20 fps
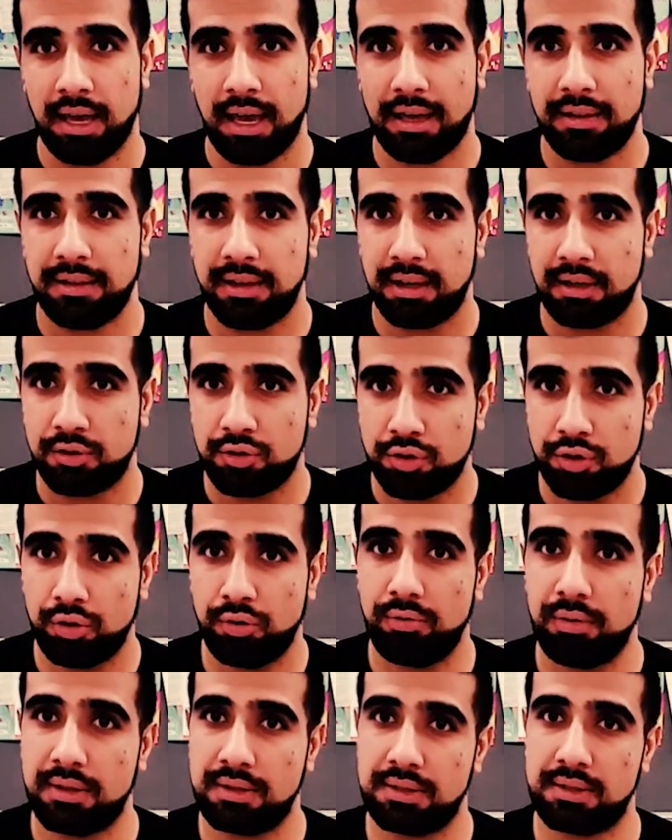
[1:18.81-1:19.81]
And there are
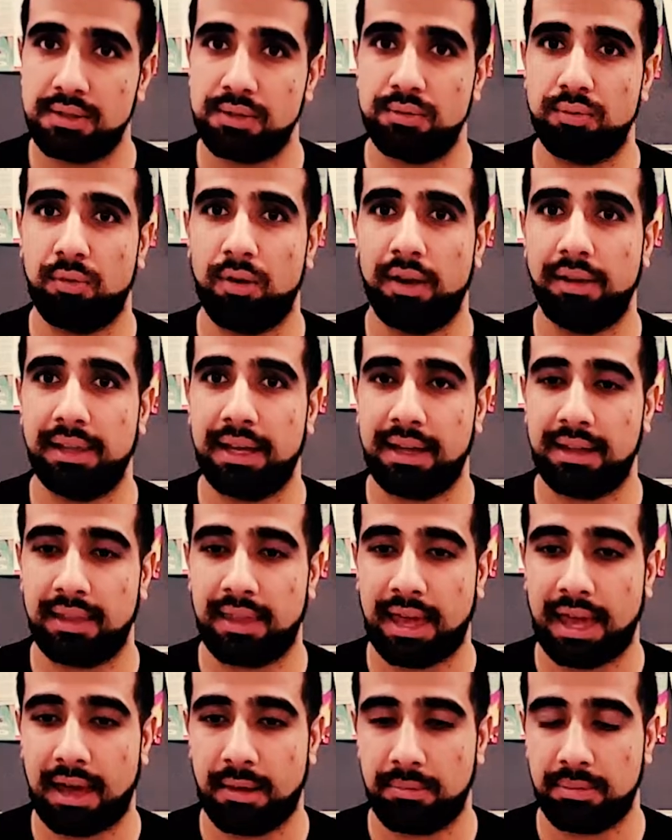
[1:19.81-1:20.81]
two reasons why that
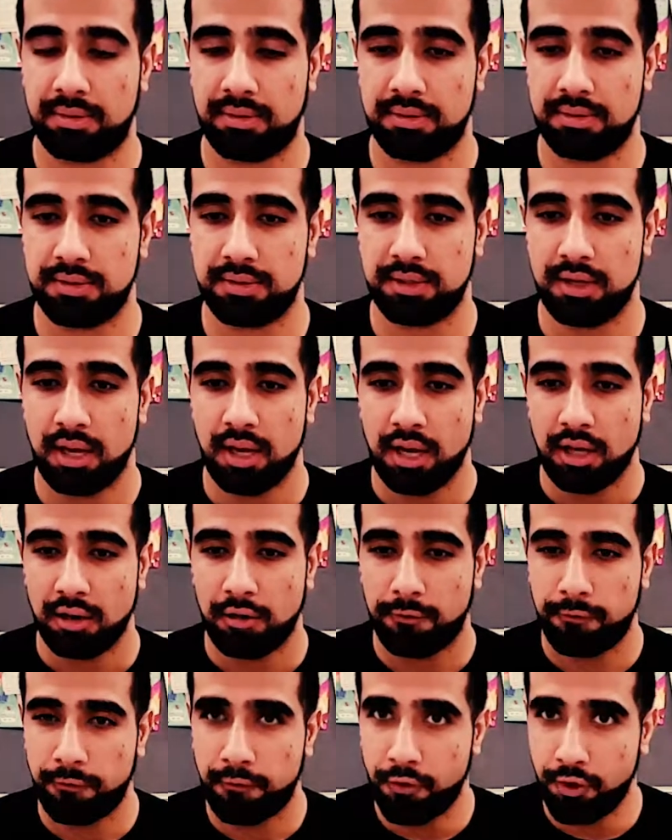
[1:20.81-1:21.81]
happens.
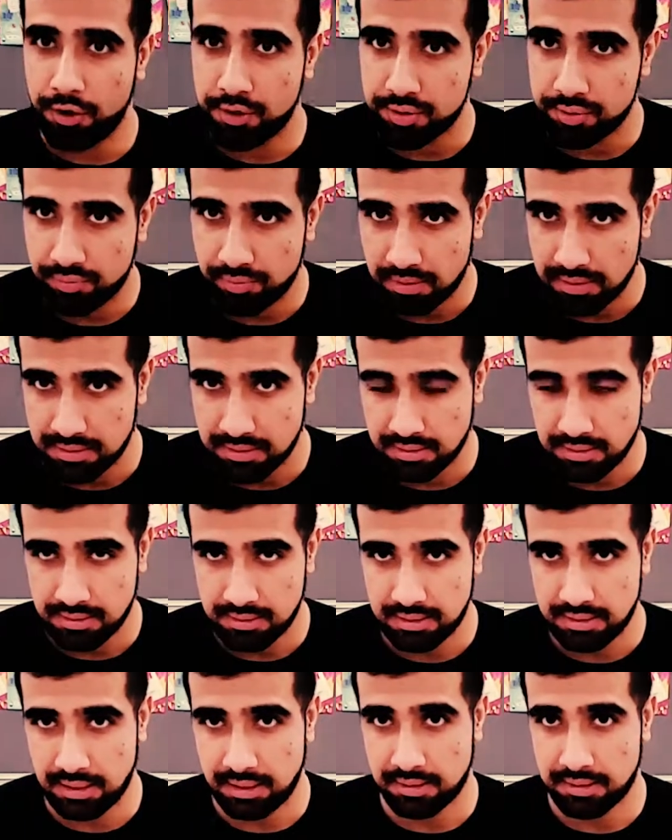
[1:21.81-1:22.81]
The first reason
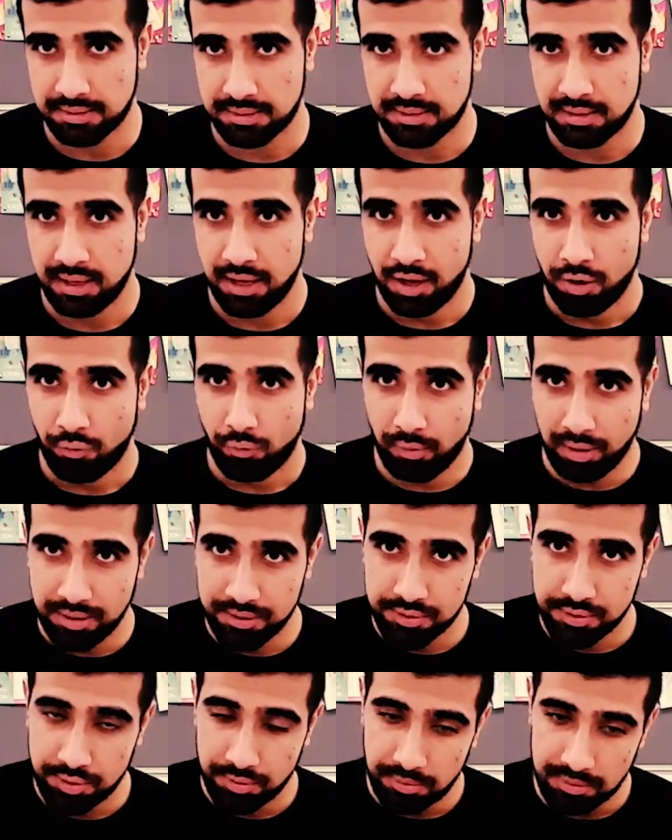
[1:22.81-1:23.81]
is this.
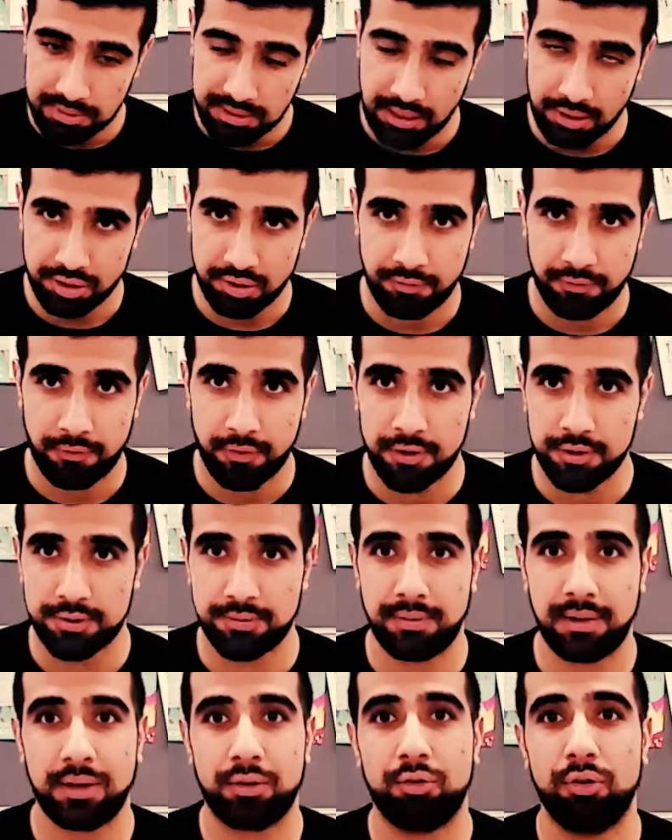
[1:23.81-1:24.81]
Once you attach a
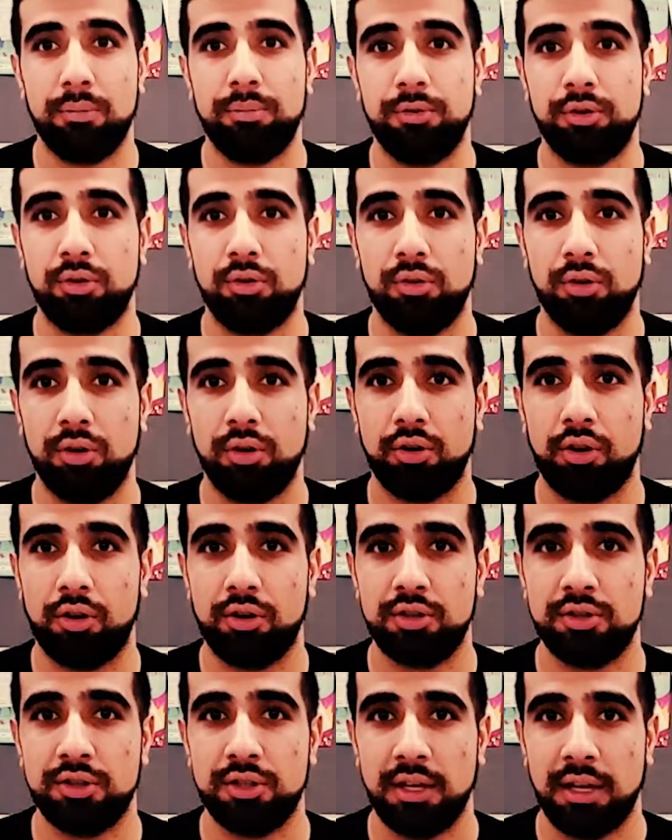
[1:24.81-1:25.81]
phosphate group to
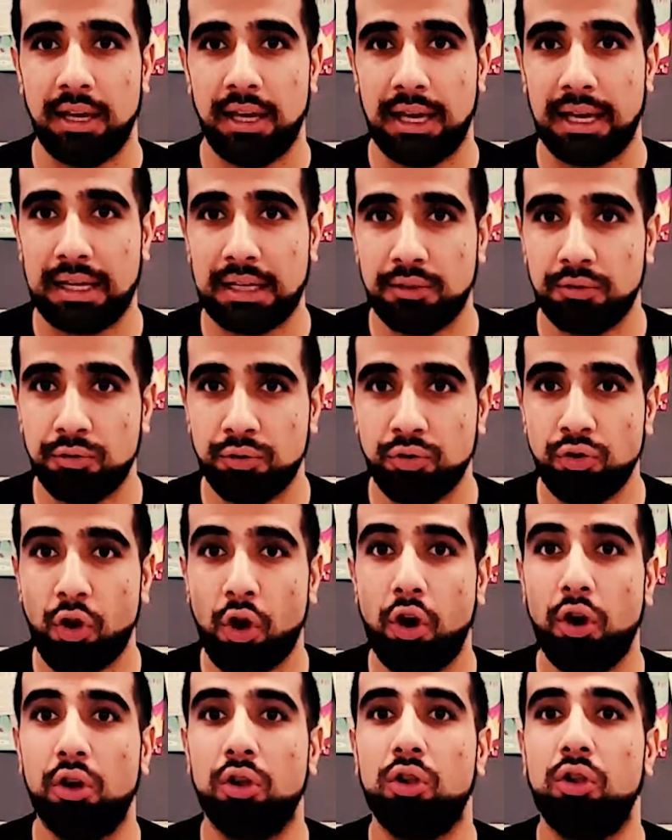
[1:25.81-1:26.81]
glucose, it can
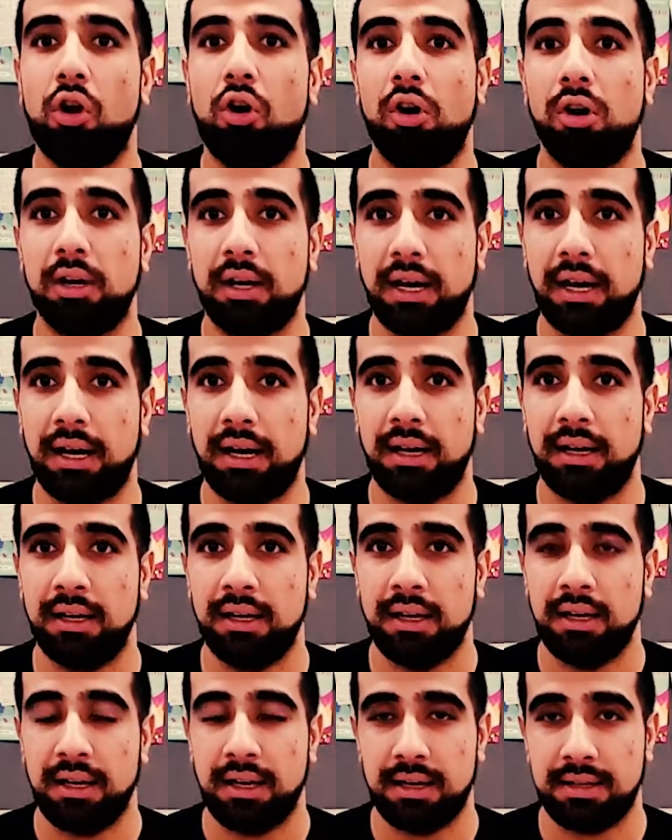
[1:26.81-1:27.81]
no longer
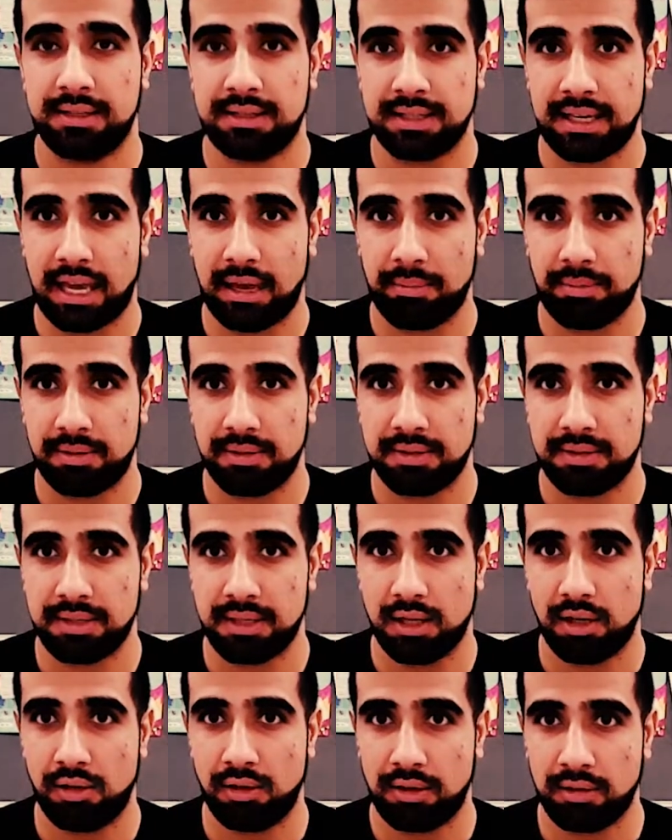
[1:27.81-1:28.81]
escape the
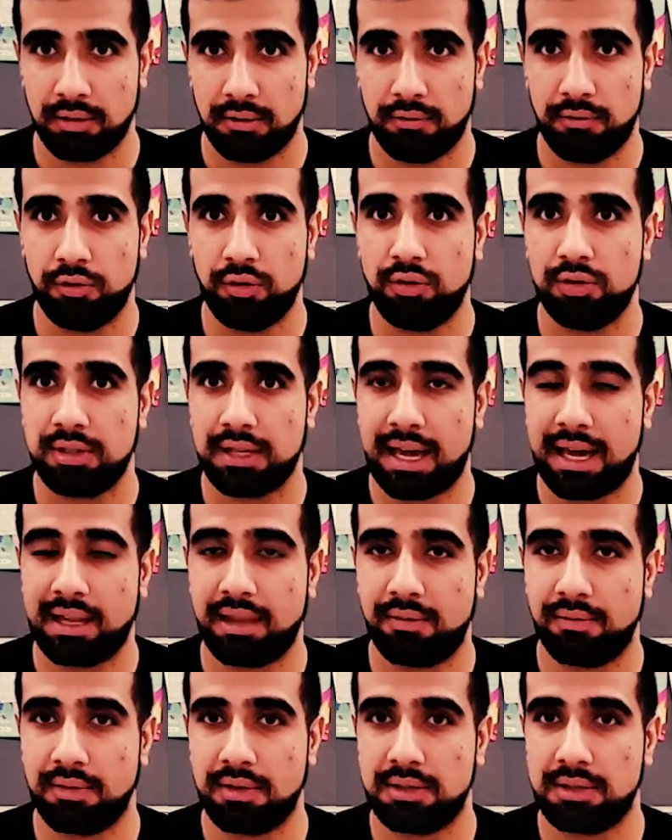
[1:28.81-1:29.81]
cell and diffuse out
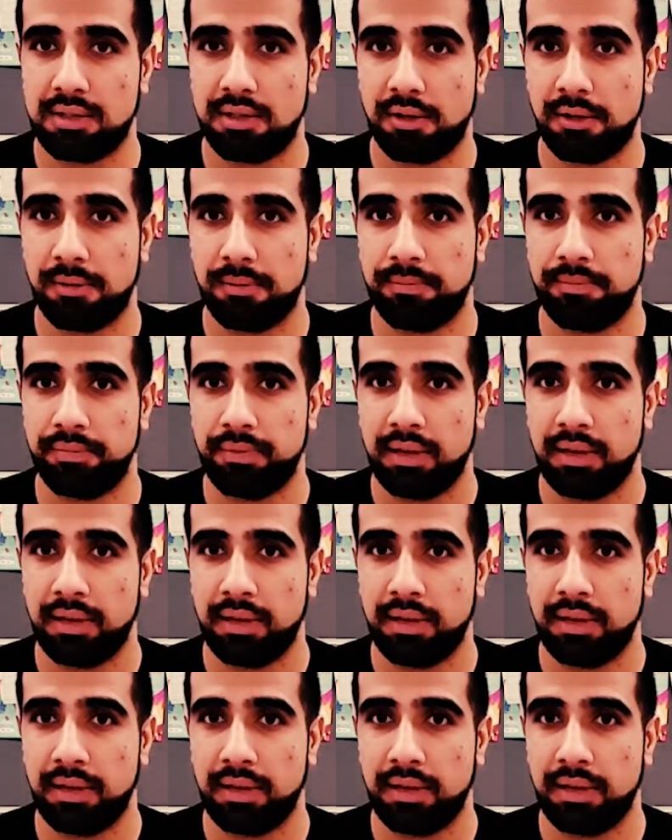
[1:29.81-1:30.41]
of the cell.